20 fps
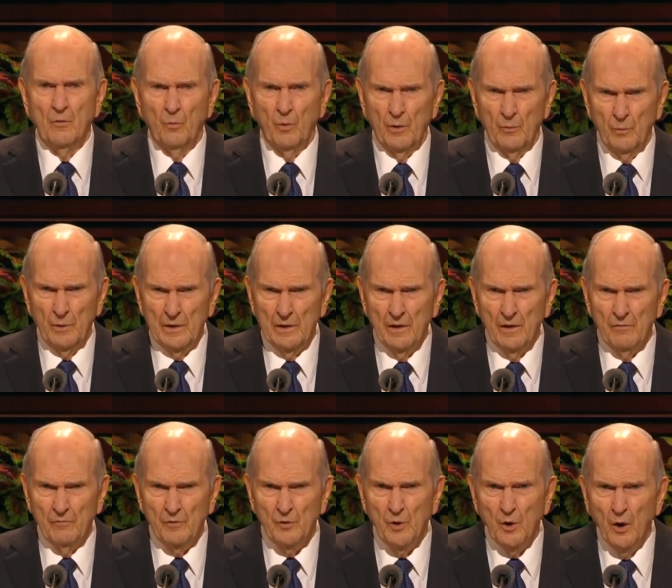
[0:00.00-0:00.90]
When we
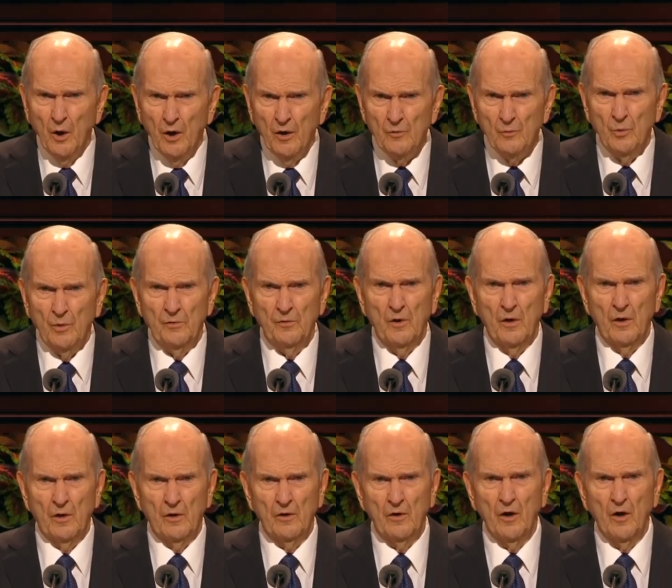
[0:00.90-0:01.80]
love God with
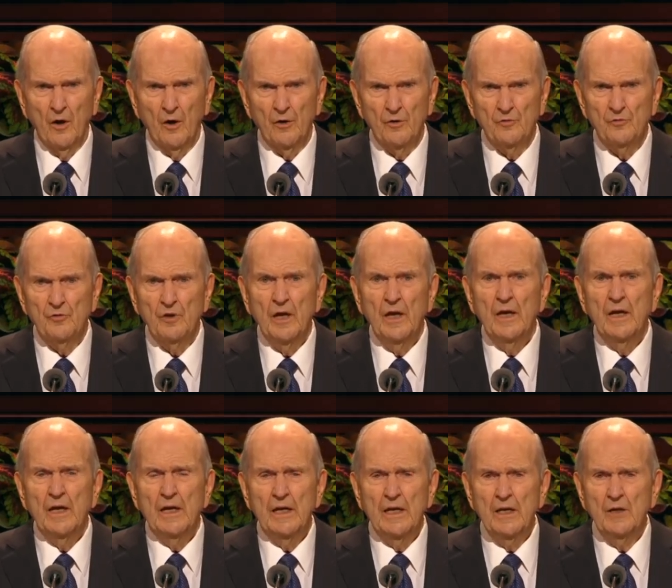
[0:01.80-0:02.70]
all our hearts,
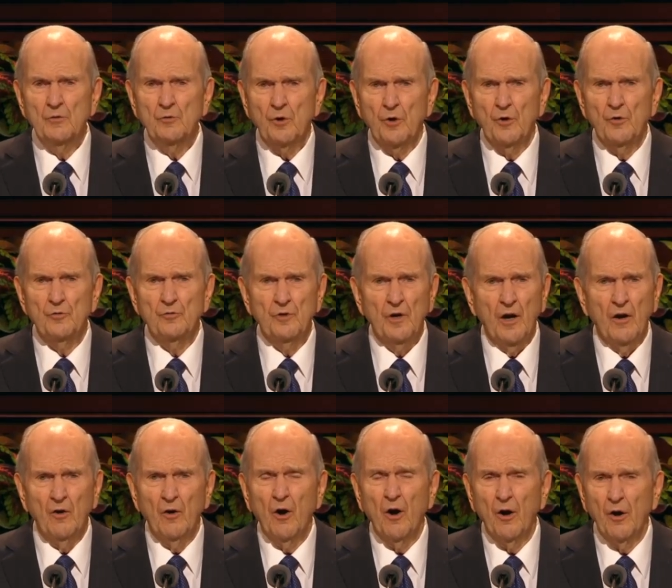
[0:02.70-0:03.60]
He turns
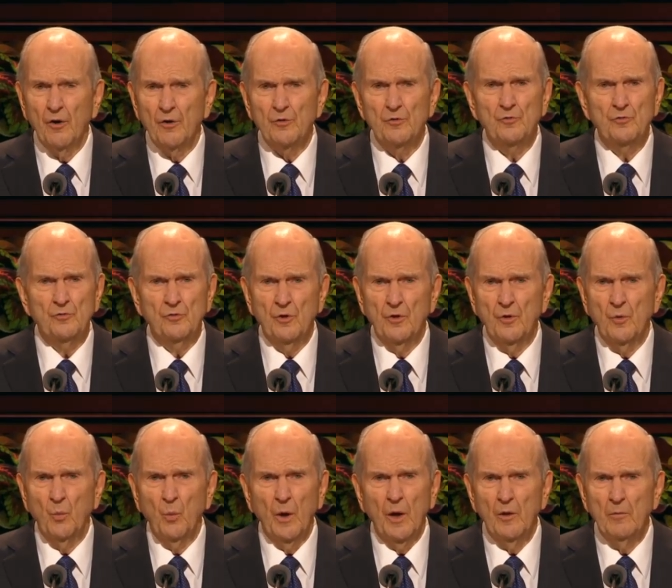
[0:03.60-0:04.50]
our hearts to
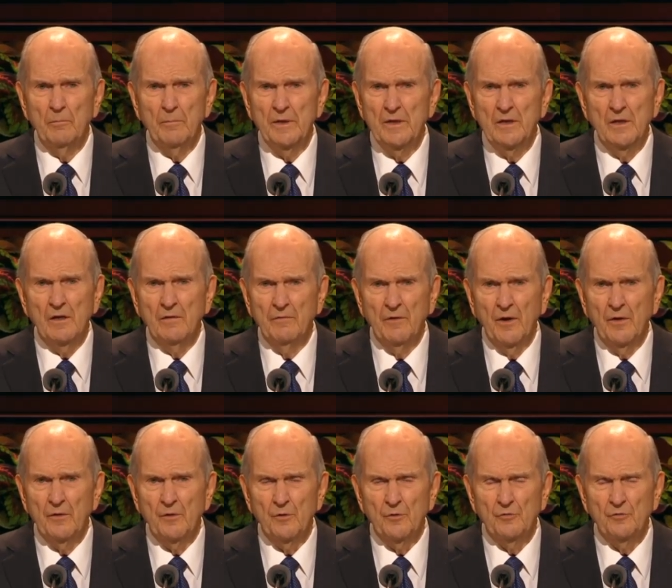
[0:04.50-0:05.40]
the well being of
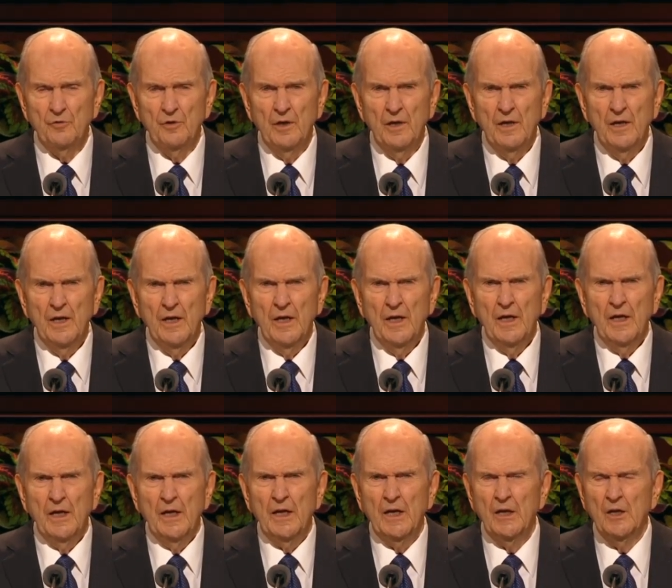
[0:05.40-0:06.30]
others
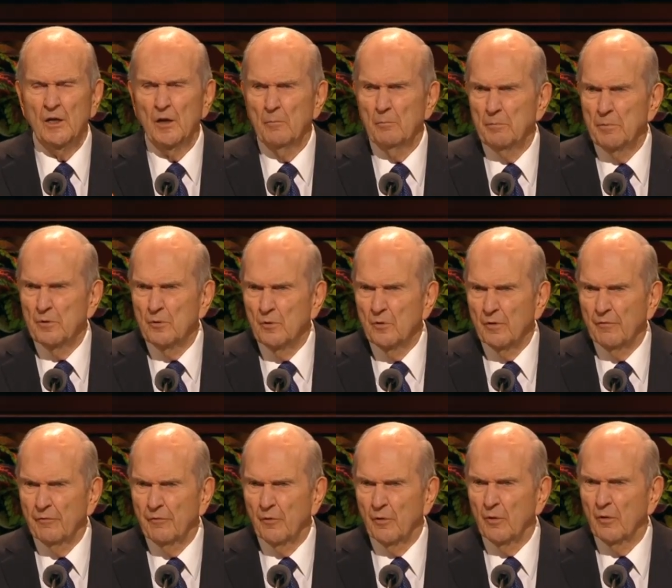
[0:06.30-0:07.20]
in a
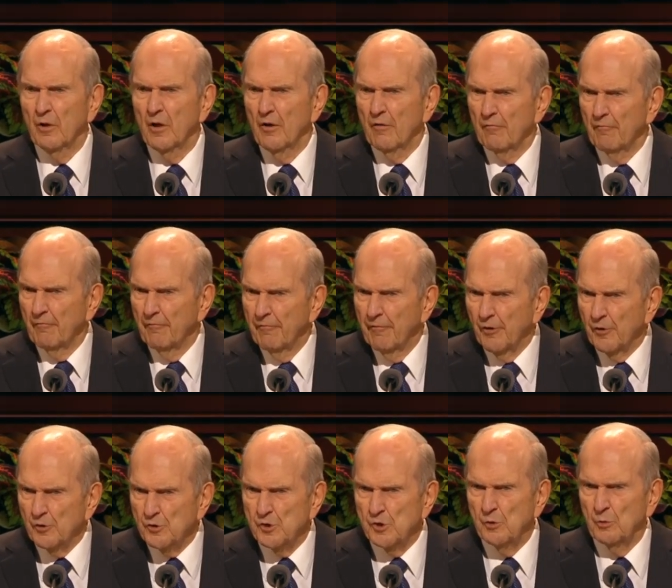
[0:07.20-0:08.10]
beautiful,
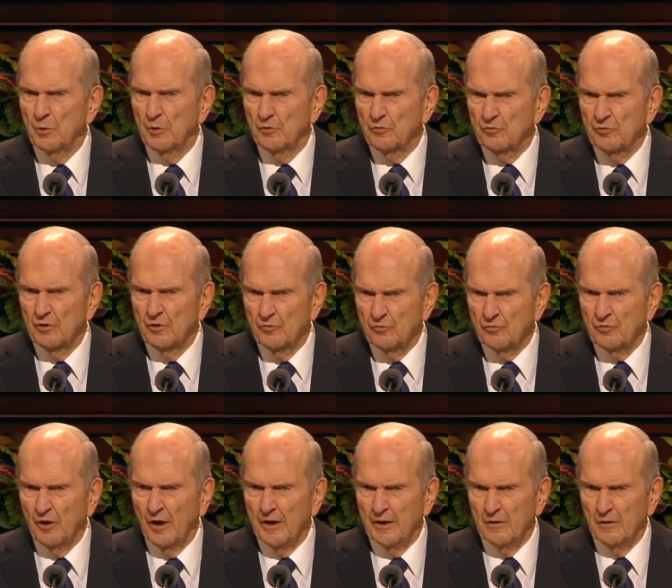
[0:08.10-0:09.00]
virtuous
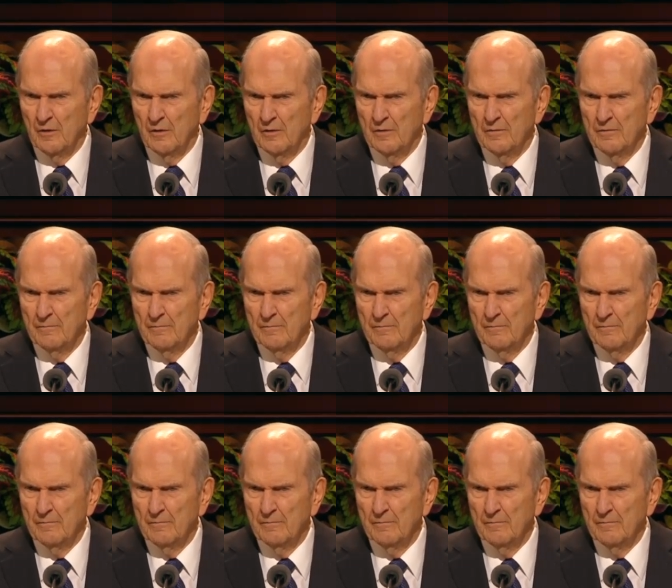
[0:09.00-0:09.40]
cycle.